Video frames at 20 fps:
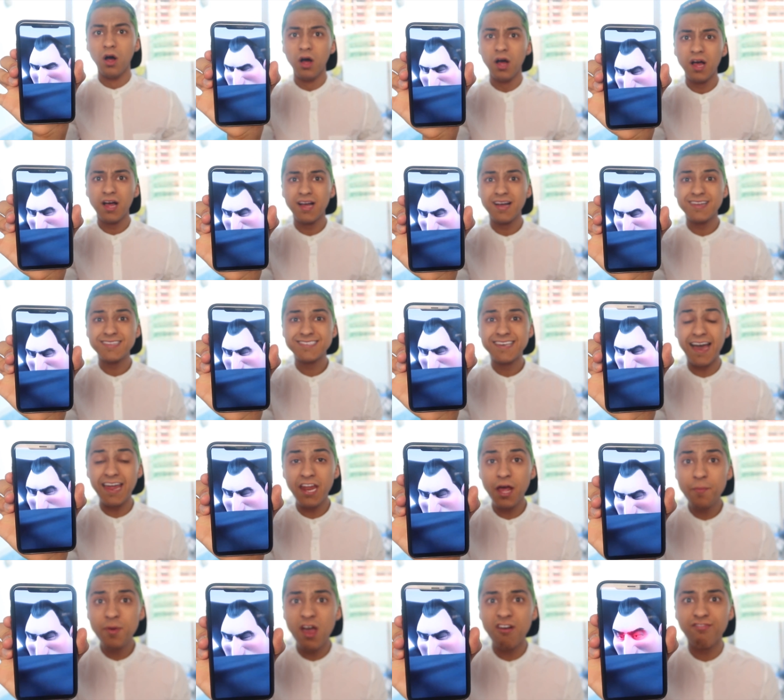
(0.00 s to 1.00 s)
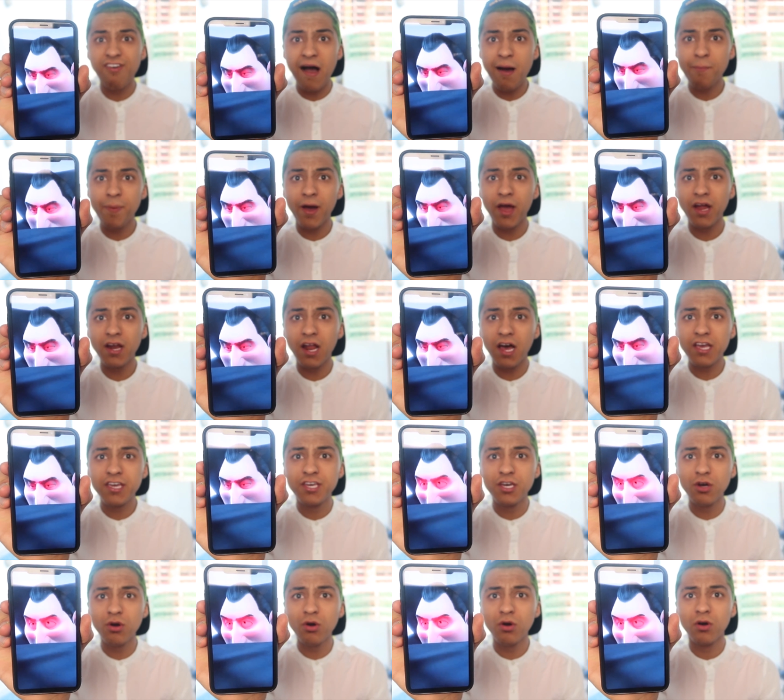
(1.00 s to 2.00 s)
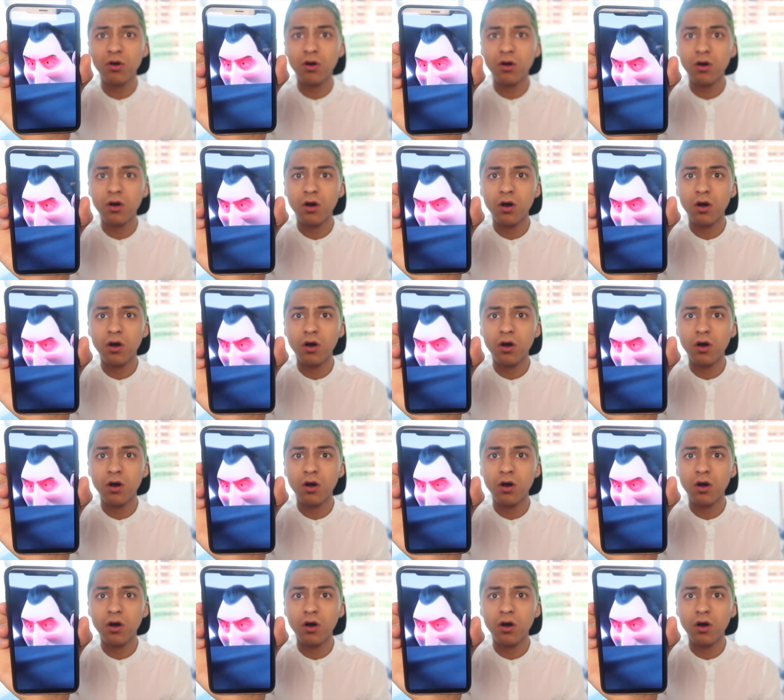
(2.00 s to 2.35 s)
Uh, can I be a vampire like you? Oh